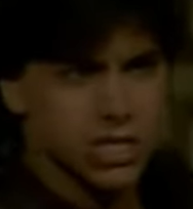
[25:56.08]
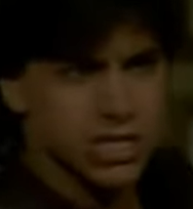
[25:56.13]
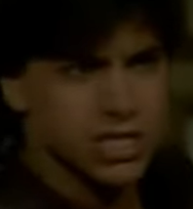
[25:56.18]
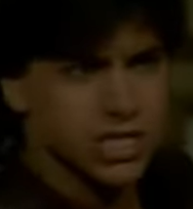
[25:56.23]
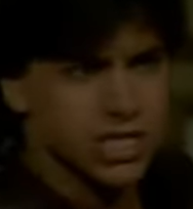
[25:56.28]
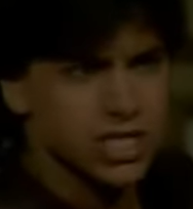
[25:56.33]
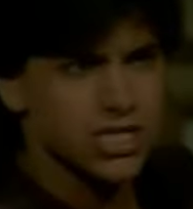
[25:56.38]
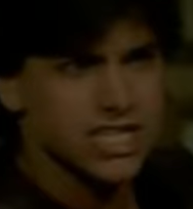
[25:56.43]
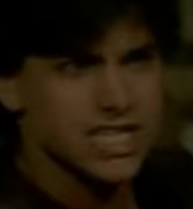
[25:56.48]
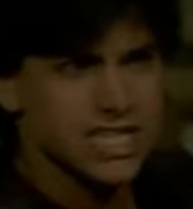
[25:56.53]

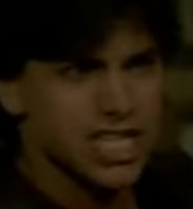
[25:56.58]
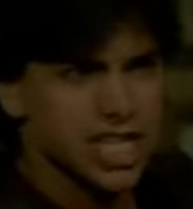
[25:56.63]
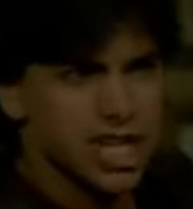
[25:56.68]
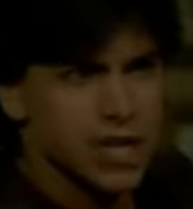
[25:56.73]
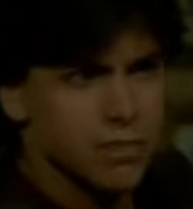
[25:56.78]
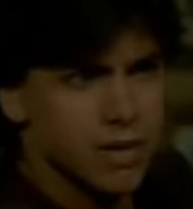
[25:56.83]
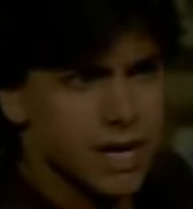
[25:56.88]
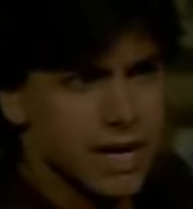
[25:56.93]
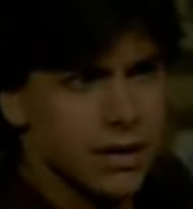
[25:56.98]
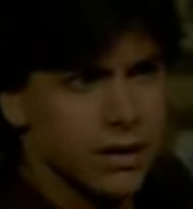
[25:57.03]
star, and you got
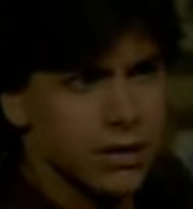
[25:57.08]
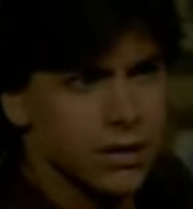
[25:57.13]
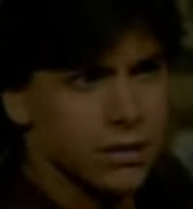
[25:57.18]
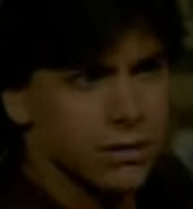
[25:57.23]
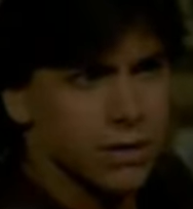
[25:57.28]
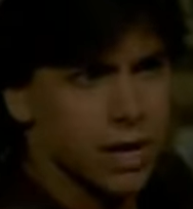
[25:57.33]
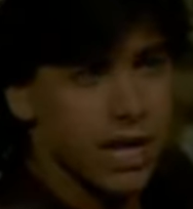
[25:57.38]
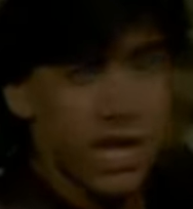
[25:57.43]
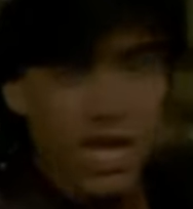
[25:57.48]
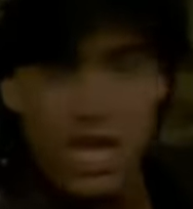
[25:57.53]
no power,
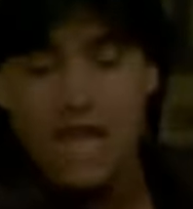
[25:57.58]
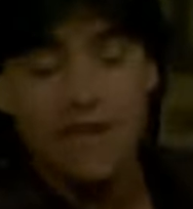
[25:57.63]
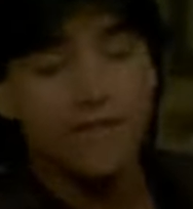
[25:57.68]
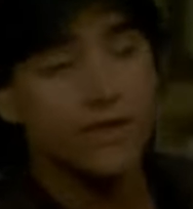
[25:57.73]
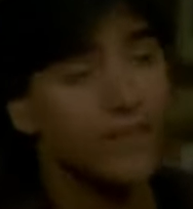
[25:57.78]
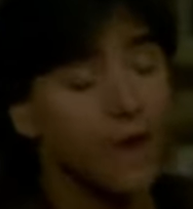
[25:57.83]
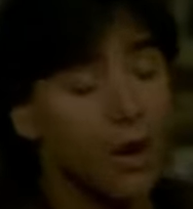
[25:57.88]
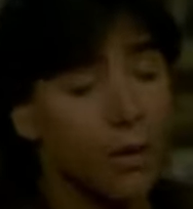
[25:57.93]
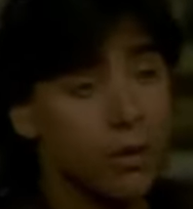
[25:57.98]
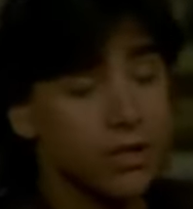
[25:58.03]
all right?
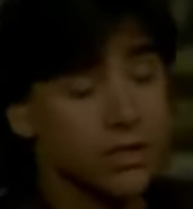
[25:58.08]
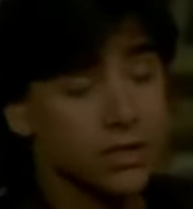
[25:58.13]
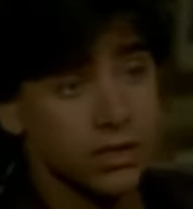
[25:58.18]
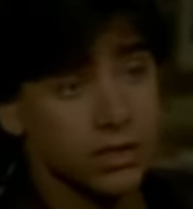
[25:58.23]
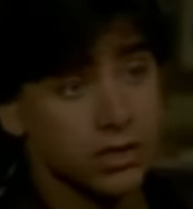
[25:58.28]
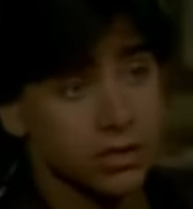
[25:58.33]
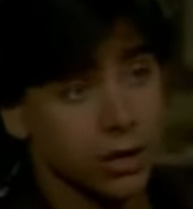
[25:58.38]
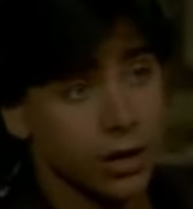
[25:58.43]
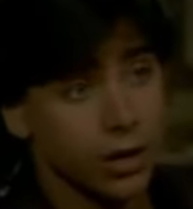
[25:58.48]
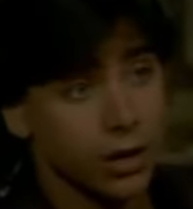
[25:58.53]
Even if I wasn't
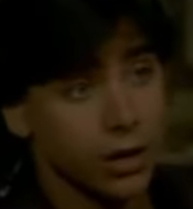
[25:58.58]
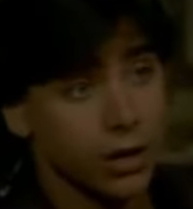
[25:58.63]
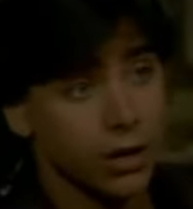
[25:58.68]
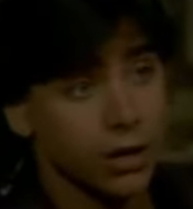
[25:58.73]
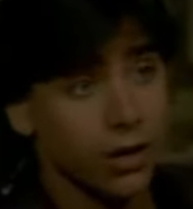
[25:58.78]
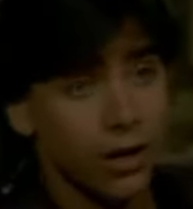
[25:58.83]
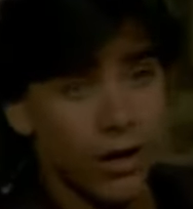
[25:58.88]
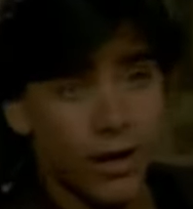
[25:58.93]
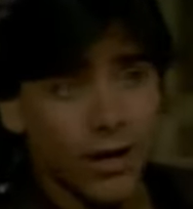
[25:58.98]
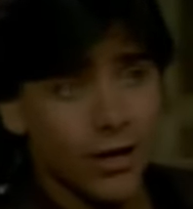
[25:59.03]
a star.
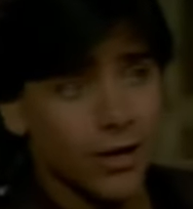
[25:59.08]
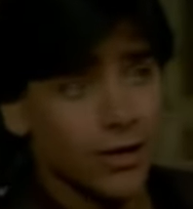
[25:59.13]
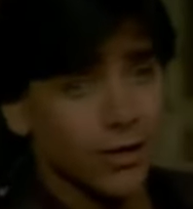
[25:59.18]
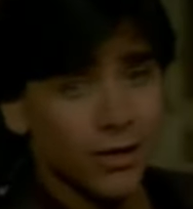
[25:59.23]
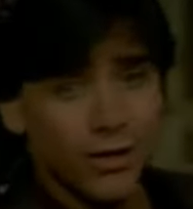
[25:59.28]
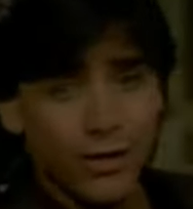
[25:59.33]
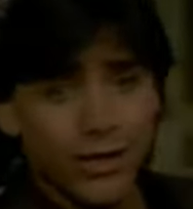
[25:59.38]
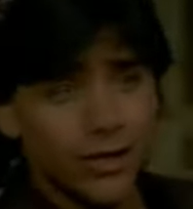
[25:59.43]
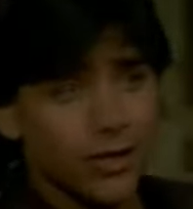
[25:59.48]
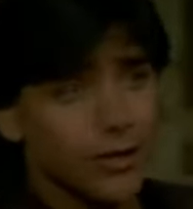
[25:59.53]

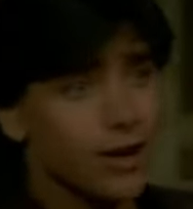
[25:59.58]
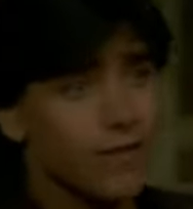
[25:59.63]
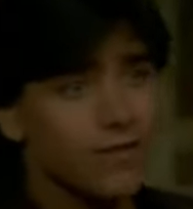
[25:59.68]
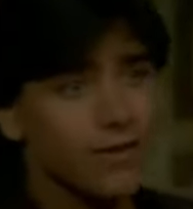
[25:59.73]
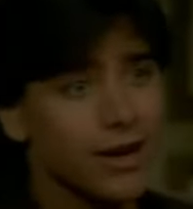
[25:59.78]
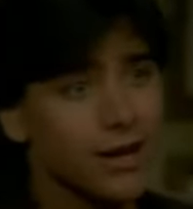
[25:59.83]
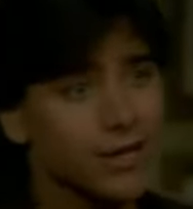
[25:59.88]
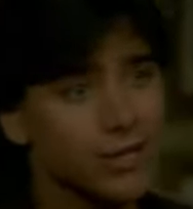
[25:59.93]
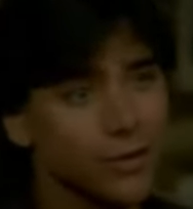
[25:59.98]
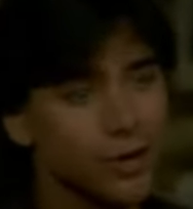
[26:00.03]
You
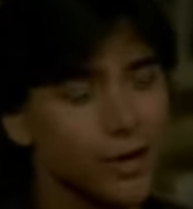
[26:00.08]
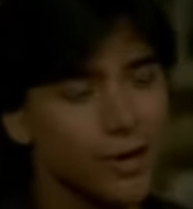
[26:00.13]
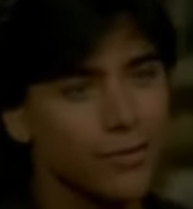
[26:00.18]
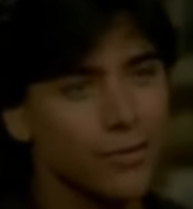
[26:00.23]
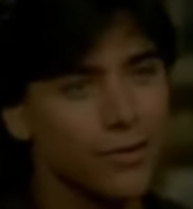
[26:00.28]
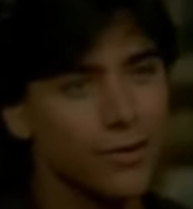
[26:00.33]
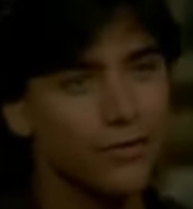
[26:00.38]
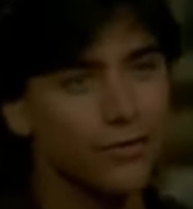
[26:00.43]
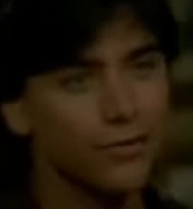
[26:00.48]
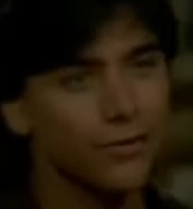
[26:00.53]
haven't got a shred of
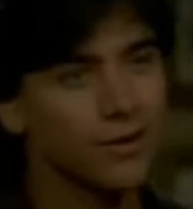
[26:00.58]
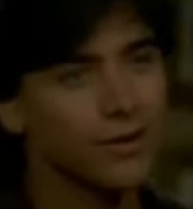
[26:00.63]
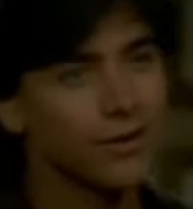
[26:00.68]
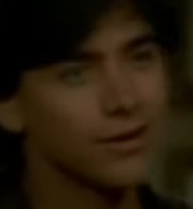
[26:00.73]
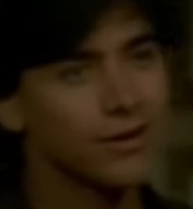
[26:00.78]
proof.